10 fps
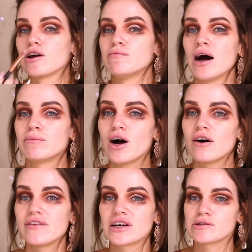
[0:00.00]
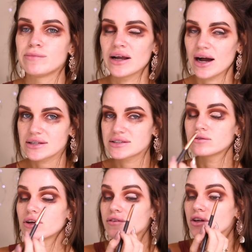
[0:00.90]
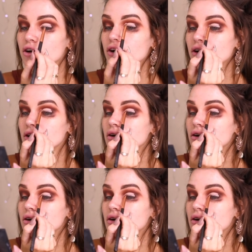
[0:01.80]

get mine perfect, but I still give it a go.